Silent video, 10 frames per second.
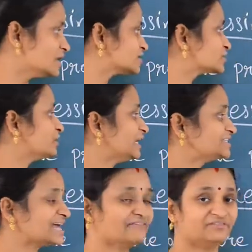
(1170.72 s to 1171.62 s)
So
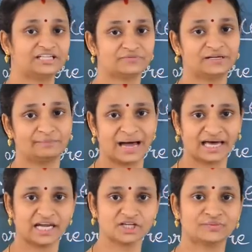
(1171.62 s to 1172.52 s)
it will
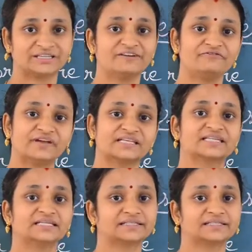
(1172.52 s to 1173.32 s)
manage with the fixed